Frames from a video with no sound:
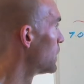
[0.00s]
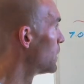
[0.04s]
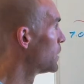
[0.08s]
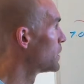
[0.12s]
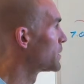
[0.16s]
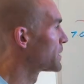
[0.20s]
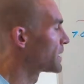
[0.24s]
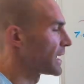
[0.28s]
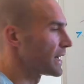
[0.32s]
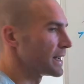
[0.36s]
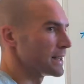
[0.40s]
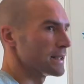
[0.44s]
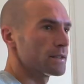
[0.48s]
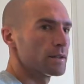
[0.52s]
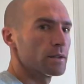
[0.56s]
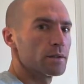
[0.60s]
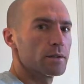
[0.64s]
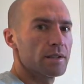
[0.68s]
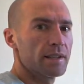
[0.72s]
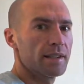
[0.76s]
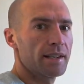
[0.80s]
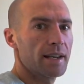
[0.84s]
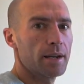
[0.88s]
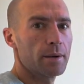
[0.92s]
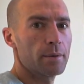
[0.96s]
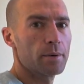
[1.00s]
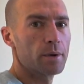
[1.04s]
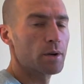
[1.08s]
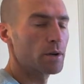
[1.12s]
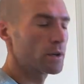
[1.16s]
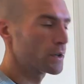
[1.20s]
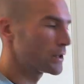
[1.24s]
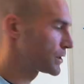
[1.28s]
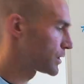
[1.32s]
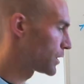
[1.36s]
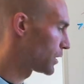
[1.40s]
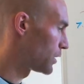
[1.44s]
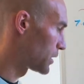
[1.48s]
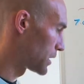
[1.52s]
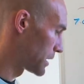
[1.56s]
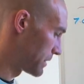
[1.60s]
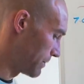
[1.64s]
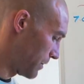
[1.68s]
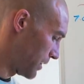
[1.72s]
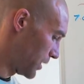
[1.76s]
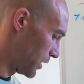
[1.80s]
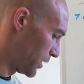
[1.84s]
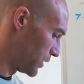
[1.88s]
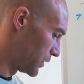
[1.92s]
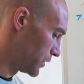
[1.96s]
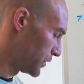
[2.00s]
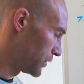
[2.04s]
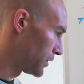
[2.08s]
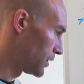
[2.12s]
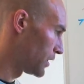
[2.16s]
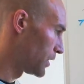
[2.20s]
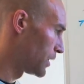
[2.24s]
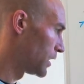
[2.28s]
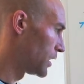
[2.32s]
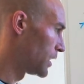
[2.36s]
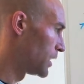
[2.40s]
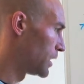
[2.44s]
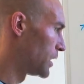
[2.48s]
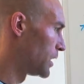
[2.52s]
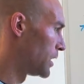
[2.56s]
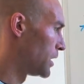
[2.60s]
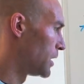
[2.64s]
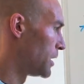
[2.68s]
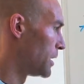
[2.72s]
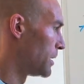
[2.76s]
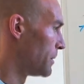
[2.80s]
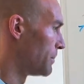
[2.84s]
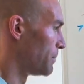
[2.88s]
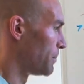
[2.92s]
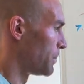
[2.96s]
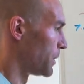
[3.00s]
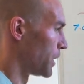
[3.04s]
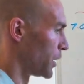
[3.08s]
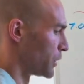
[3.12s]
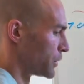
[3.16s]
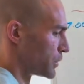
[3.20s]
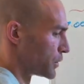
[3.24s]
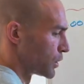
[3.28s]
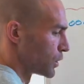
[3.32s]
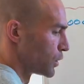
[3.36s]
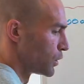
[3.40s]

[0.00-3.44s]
Okay, so today we're going to talk about blood